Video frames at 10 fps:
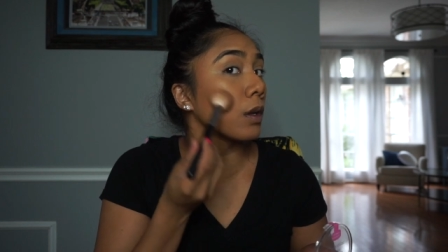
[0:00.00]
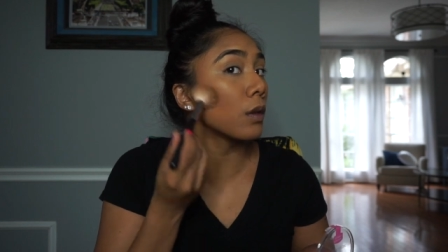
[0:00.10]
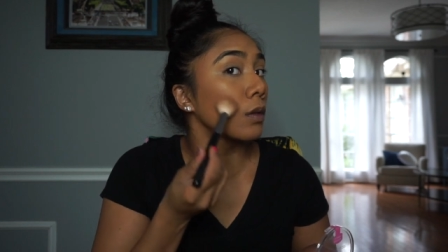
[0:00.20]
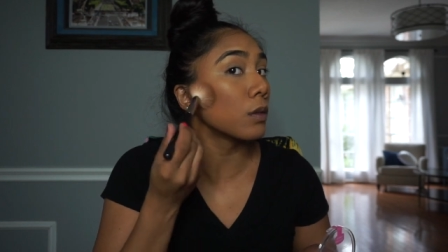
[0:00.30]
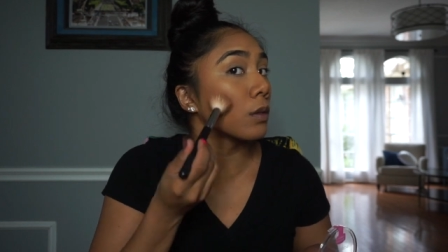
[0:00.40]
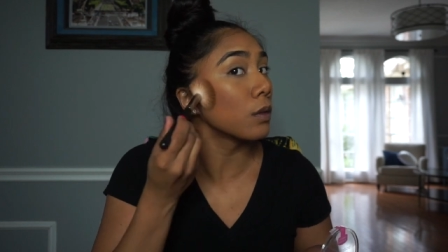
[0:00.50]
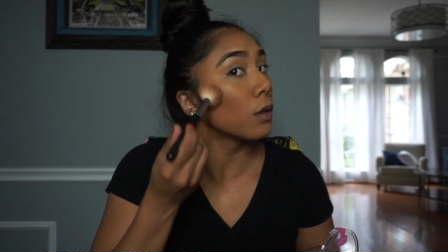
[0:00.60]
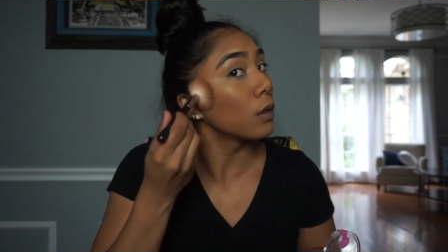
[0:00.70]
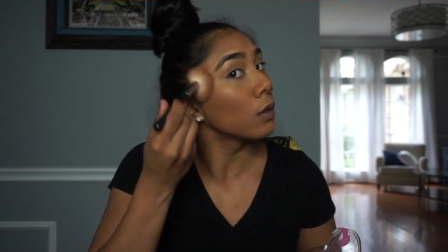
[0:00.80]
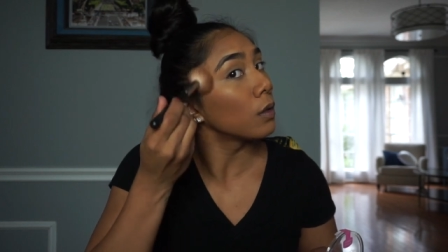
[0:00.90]
and
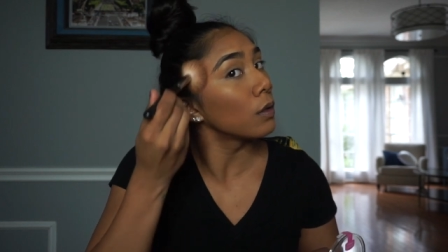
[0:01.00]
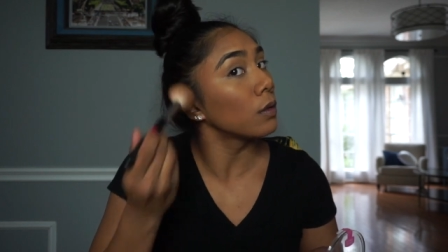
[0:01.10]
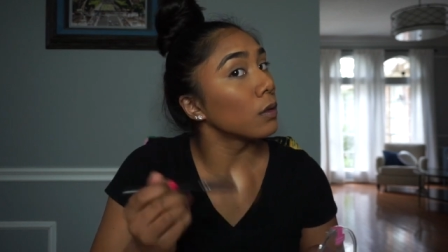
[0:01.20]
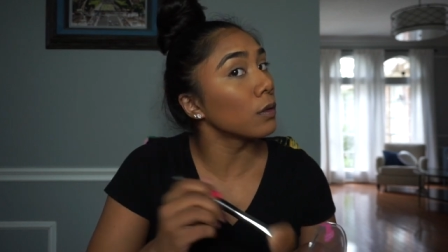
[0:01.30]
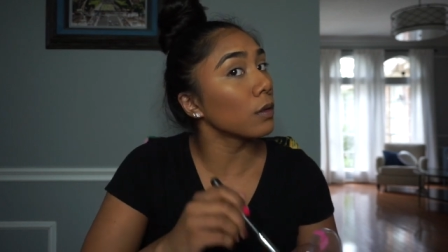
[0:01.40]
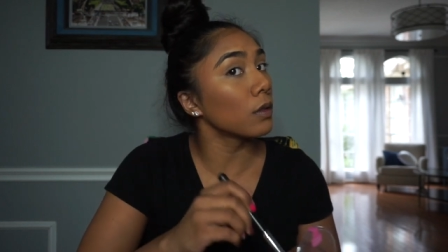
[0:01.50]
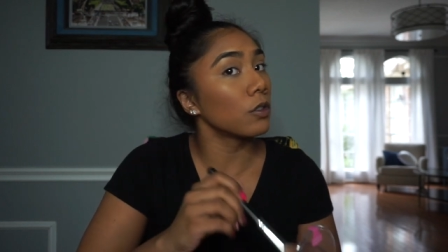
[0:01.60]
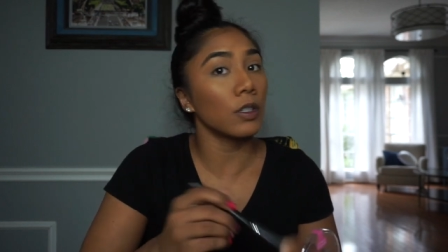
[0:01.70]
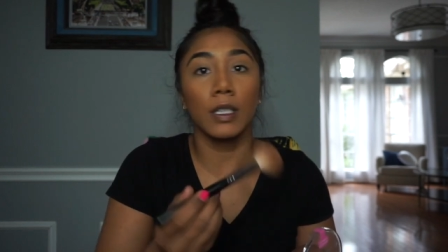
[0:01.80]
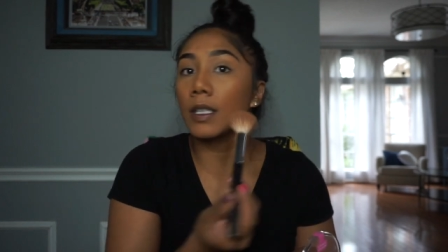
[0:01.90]
Do the
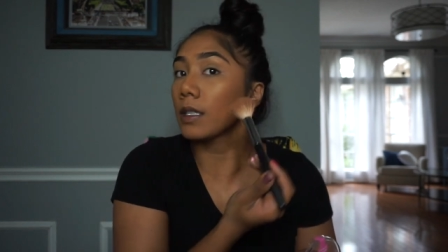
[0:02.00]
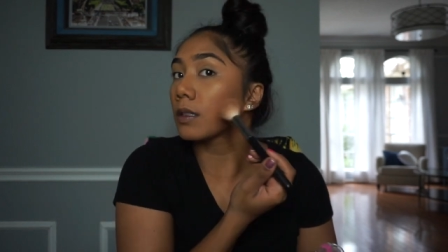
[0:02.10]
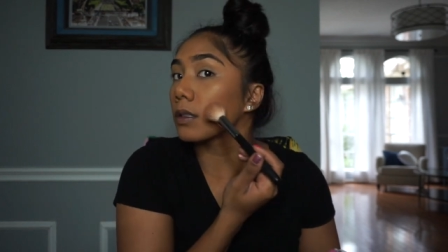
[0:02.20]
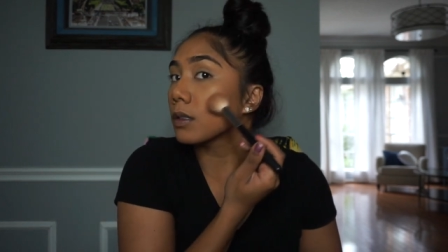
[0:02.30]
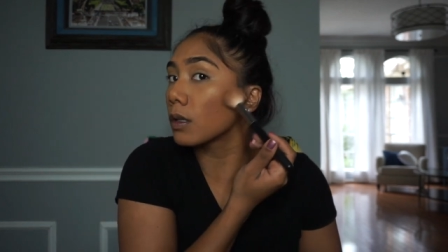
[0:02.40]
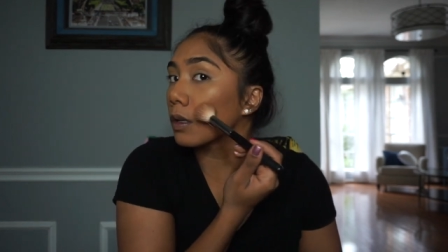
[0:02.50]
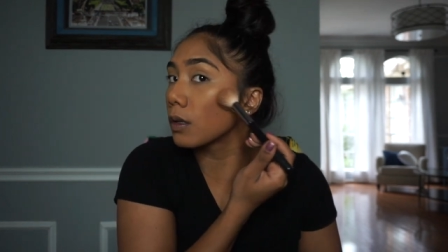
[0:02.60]
cheeks.